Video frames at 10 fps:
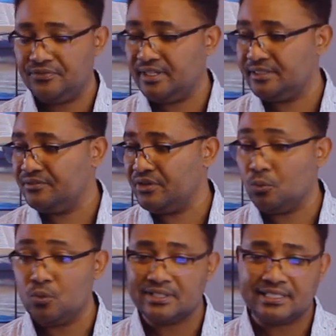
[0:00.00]
that there
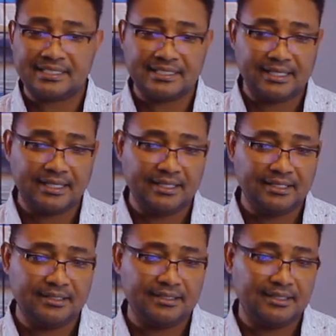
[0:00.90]
was a
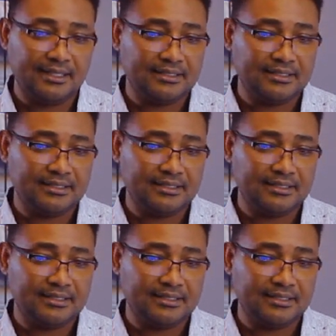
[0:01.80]
second